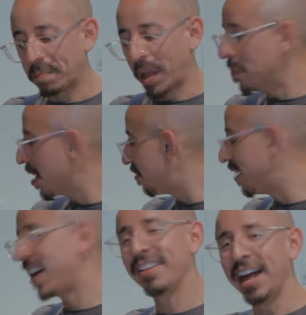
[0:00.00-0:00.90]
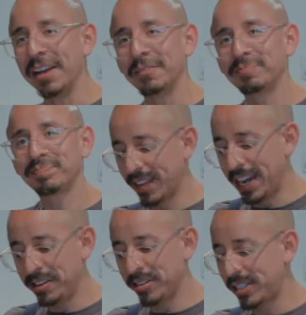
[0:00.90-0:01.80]
I'm not a fan of that.
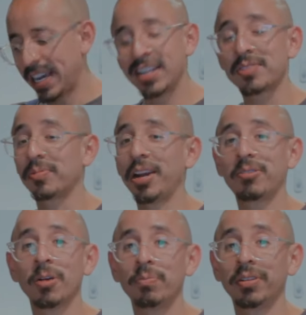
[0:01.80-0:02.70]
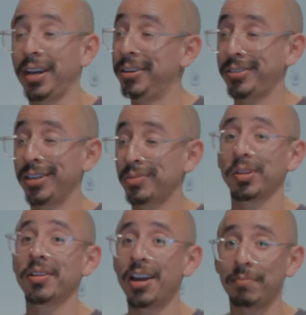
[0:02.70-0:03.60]
I understand it's what I grew up with. I understand it's
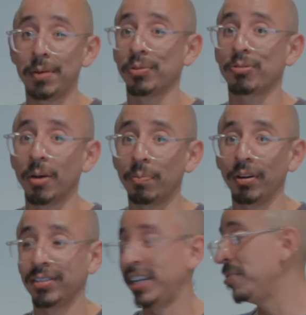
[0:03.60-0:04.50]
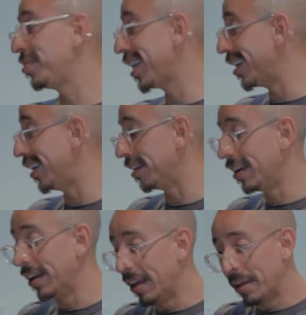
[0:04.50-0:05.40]
what a lot of people grew up with. And you get it
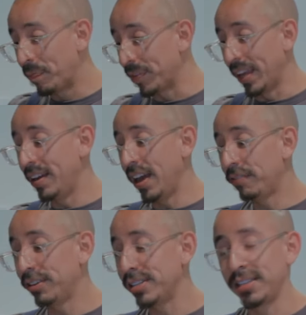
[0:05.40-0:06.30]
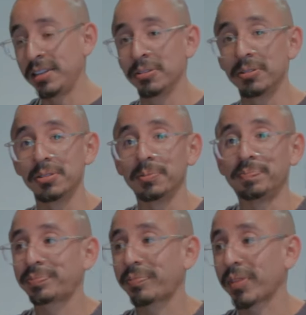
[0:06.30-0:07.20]
in every
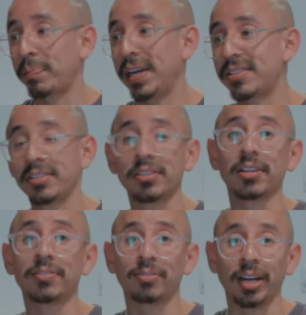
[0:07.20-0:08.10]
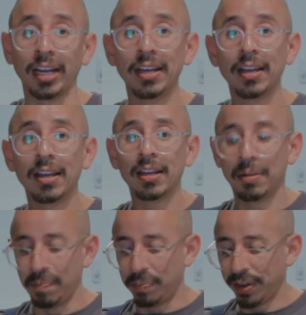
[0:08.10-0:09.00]
single pizza delivery.
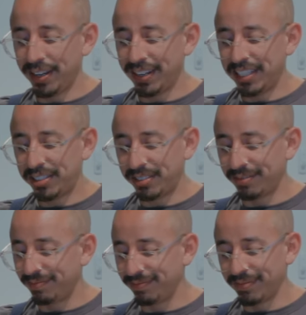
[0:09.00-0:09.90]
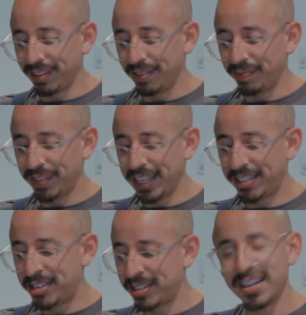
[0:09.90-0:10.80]
But it's
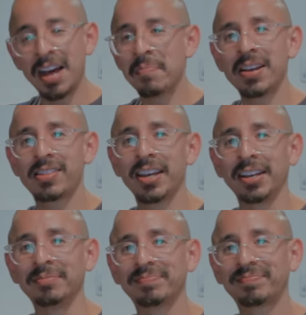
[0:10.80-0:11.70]
just not my thing.